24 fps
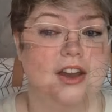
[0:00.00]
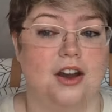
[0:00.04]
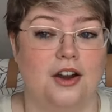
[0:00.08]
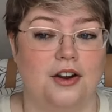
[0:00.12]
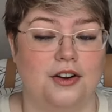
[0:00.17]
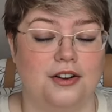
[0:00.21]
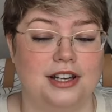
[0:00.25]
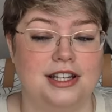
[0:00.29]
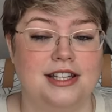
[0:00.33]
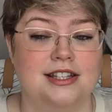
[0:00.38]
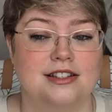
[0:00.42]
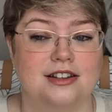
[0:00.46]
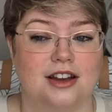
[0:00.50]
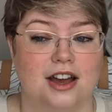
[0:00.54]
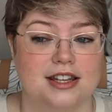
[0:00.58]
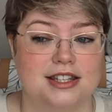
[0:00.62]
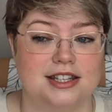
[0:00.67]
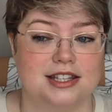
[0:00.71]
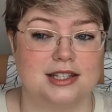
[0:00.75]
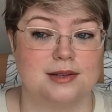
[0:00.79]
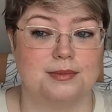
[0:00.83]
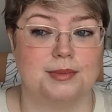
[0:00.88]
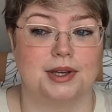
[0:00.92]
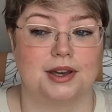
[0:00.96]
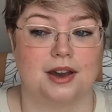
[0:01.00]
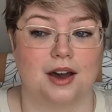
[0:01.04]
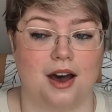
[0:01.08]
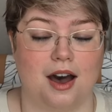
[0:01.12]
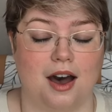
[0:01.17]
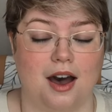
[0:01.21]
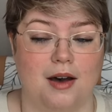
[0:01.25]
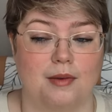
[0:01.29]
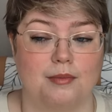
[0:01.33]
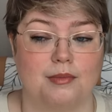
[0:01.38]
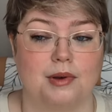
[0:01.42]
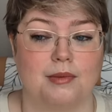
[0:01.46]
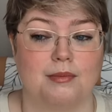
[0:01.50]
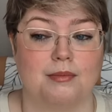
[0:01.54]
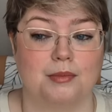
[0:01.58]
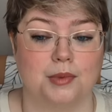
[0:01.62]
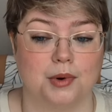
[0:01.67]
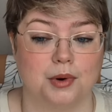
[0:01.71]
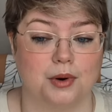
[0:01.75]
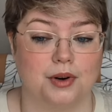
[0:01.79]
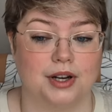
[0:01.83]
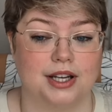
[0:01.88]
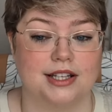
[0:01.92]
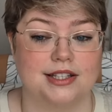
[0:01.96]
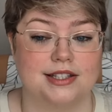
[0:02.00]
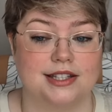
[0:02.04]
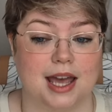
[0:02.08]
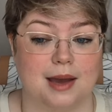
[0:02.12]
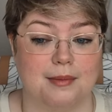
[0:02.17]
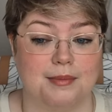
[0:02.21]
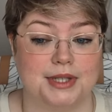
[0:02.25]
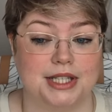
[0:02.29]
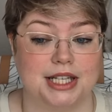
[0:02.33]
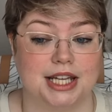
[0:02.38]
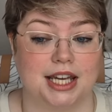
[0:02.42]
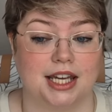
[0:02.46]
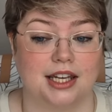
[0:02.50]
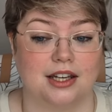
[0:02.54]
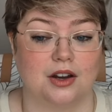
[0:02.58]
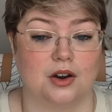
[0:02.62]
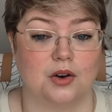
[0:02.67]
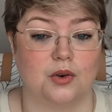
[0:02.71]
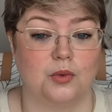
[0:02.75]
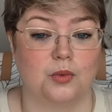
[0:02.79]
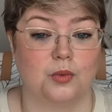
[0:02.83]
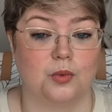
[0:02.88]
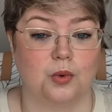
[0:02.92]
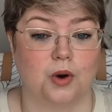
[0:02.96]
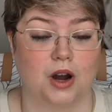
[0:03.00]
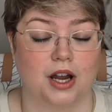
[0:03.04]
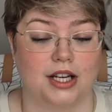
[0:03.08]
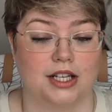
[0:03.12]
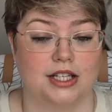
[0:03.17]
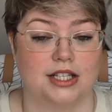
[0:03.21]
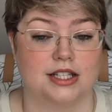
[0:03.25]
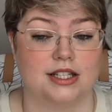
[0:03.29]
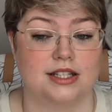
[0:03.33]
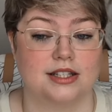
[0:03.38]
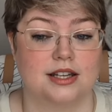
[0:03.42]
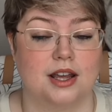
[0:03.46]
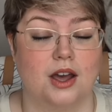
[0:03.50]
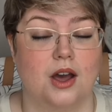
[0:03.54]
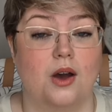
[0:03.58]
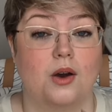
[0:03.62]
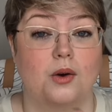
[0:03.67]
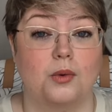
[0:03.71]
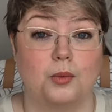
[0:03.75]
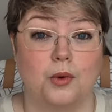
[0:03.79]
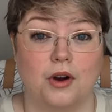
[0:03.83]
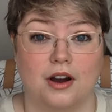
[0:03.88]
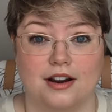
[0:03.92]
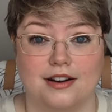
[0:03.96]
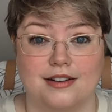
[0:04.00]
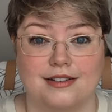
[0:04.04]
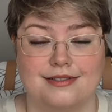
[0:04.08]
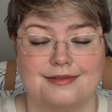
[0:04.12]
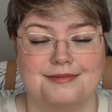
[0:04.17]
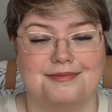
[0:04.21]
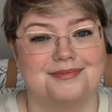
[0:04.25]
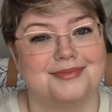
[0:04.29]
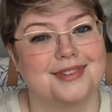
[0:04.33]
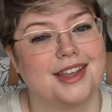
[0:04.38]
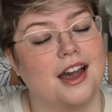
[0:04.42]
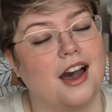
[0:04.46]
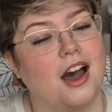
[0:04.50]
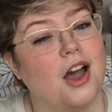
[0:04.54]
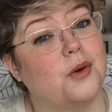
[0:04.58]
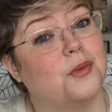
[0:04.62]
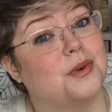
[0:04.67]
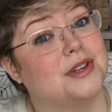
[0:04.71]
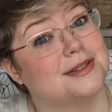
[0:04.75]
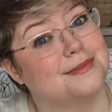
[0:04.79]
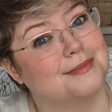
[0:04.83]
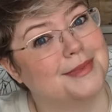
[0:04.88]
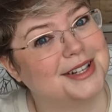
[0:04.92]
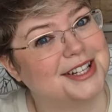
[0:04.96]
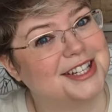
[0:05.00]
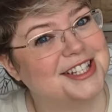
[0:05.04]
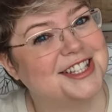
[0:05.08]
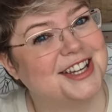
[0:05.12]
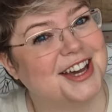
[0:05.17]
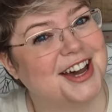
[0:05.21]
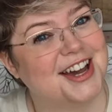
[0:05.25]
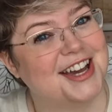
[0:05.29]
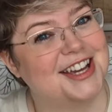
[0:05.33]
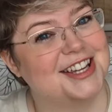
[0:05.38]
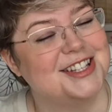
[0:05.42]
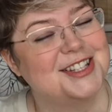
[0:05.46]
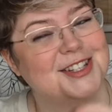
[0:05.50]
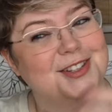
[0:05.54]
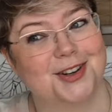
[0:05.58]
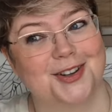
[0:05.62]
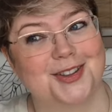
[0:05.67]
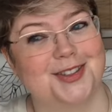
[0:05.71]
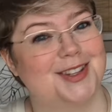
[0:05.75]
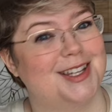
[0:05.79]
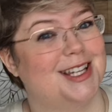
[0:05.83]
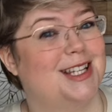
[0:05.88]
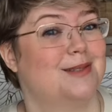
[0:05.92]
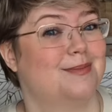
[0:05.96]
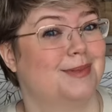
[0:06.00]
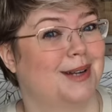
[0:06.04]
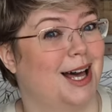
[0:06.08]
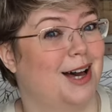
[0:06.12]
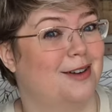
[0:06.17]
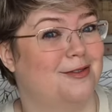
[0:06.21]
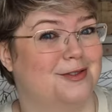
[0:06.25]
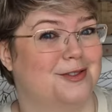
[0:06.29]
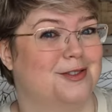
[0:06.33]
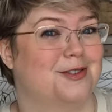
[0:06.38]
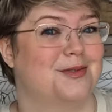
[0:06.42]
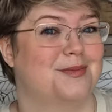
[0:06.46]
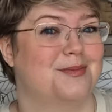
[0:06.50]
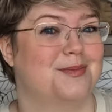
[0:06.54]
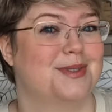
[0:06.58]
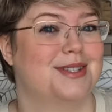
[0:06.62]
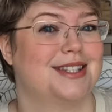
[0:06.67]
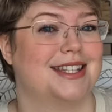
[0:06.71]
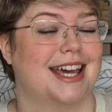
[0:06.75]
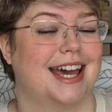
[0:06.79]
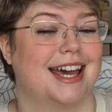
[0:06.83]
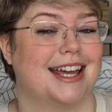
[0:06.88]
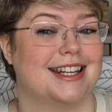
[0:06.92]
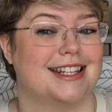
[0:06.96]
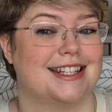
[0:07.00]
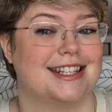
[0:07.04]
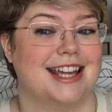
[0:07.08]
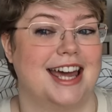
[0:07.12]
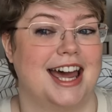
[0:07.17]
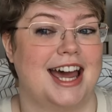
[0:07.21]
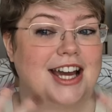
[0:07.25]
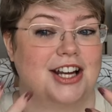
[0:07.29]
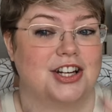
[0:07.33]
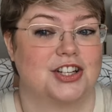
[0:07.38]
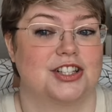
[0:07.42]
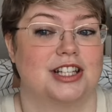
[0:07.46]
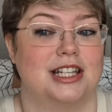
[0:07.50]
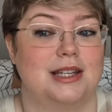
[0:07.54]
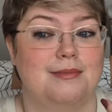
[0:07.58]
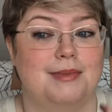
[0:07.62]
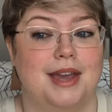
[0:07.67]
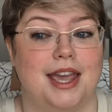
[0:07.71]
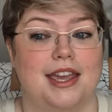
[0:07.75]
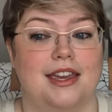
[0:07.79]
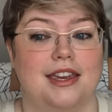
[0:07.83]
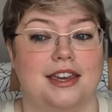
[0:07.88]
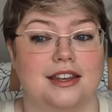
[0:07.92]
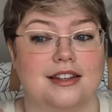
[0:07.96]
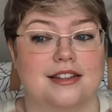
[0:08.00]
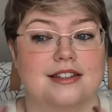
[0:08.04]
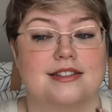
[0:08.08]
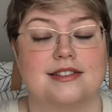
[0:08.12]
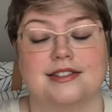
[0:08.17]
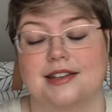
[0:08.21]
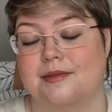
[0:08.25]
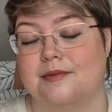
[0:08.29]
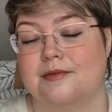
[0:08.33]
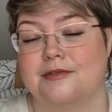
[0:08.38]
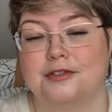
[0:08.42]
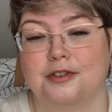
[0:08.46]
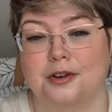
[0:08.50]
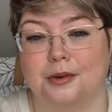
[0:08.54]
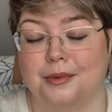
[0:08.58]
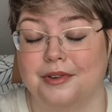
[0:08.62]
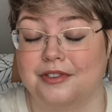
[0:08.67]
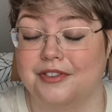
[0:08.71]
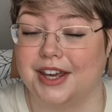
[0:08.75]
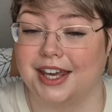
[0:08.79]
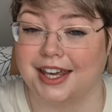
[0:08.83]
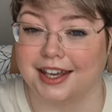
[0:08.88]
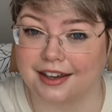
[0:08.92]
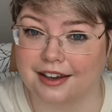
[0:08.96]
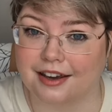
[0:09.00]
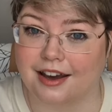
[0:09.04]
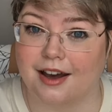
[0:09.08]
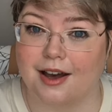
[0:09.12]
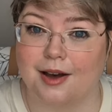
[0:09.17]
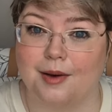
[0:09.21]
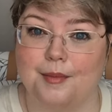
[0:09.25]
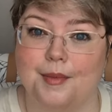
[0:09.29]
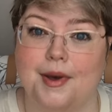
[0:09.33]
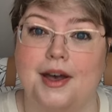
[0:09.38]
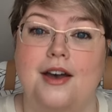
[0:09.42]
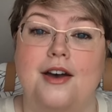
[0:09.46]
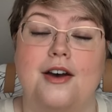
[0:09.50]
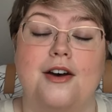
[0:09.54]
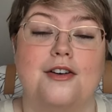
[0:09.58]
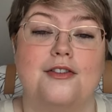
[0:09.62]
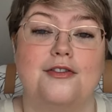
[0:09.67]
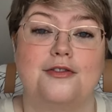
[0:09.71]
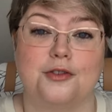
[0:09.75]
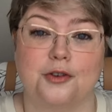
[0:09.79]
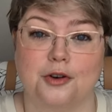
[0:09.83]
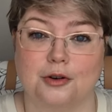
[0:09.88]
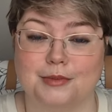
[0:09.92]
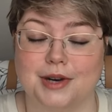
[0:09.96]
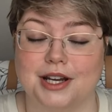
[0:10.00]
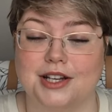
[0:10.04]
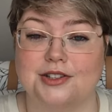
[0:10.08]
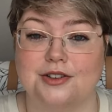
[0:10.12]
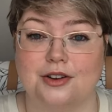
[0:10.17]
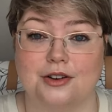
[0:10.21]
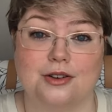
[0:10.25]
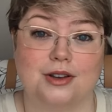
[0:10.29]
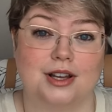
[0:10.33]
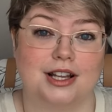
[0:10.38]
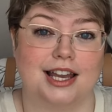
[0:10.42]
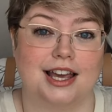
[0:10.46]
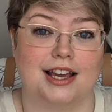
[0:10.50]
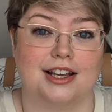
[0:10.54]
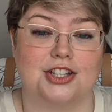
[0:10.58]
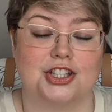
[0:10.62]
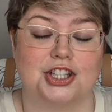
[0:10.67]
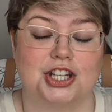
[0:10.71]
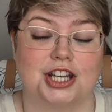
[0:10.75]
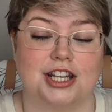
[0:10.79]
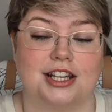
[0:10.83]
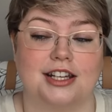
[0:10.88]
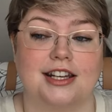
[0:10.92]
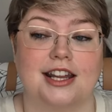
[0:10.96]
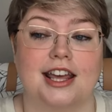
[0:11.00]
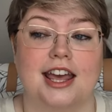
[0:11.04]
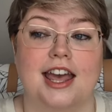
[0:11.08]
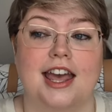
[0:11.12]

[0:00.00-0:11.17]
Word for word: only started to become more accepting once, one, I was monetized on these platforms and actually making some form of income for my doll collection.